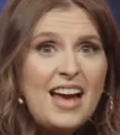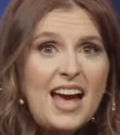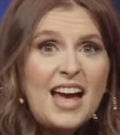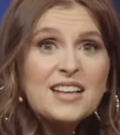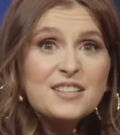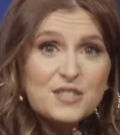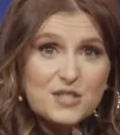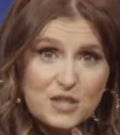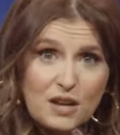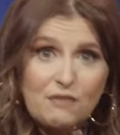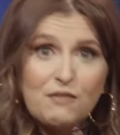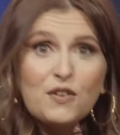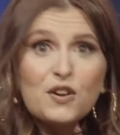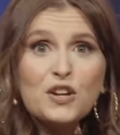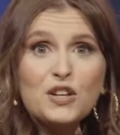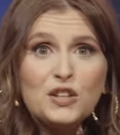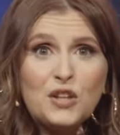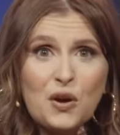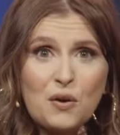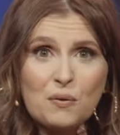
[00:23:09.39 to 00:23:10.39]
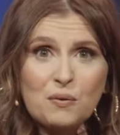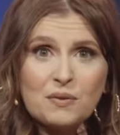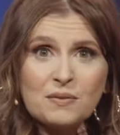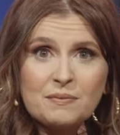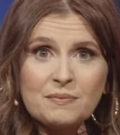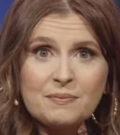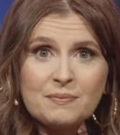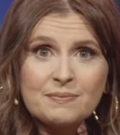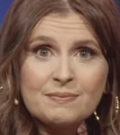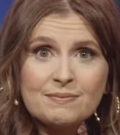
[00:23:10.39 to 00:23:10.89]
and suffered alone.
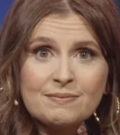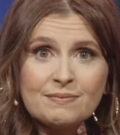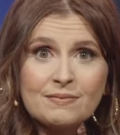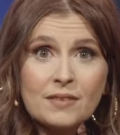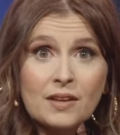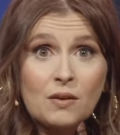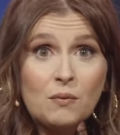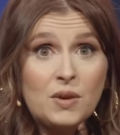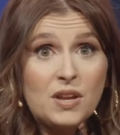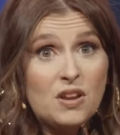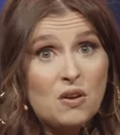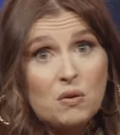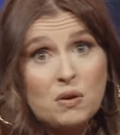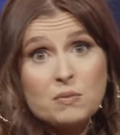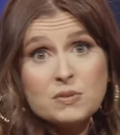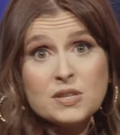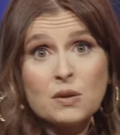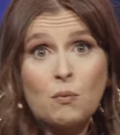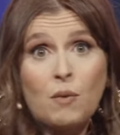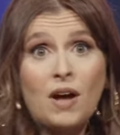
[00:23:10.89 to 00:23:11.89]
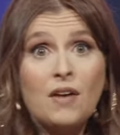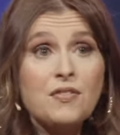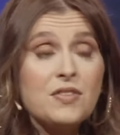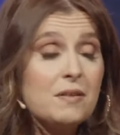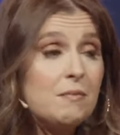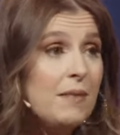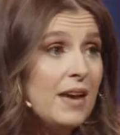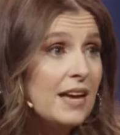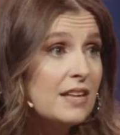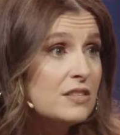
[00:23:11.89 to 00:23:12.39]
We know he was a
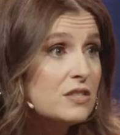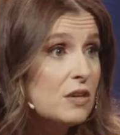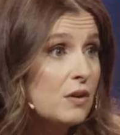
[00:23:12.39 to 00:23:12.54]
wealthy man,